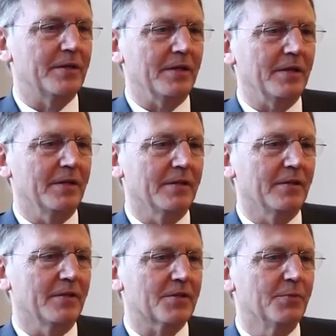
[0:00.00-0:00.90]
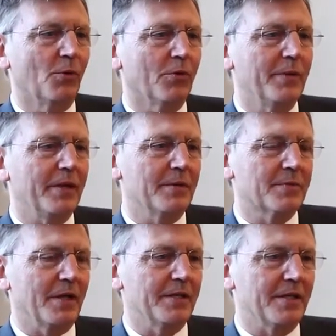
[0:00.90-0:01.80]
the small and
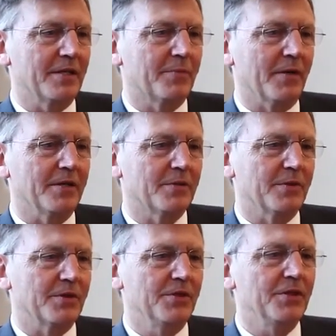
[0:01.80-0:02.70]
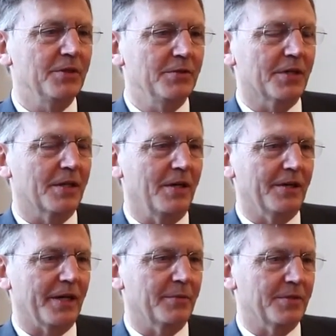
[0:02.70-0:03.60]
medium-sized enterprise, which are new to
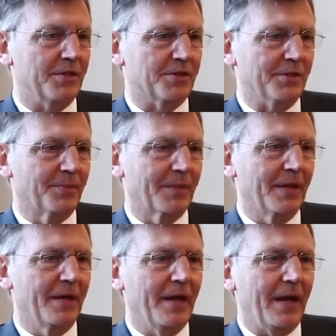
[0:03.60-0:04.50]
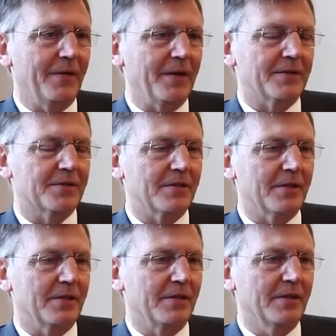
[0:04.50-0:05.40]
card acquisition. And that's
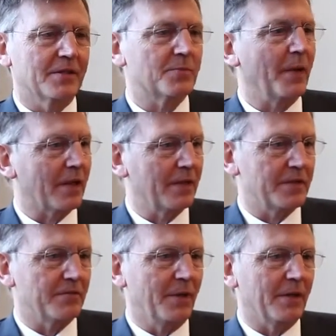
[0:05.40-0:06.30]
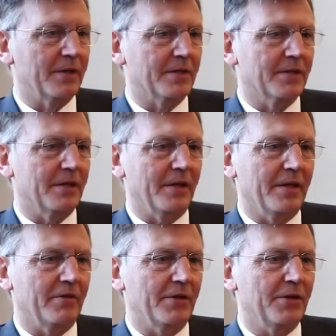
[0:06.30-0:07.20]
a speculative market.
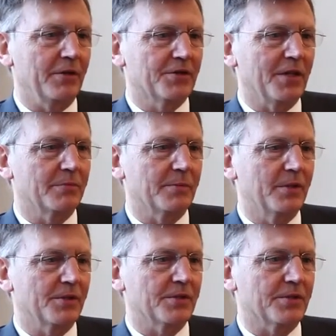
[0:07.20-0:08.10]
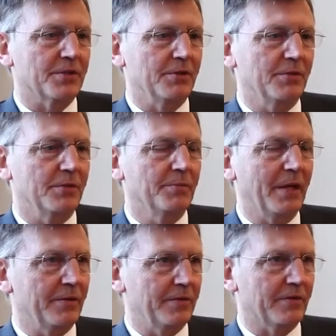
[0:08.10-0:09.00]
There are a huge number of merchants who can
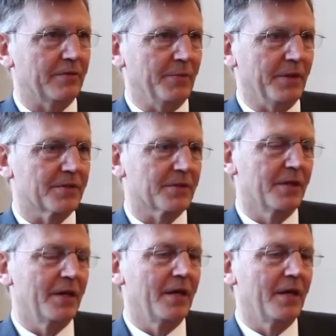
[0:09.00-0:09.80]
benefit from this.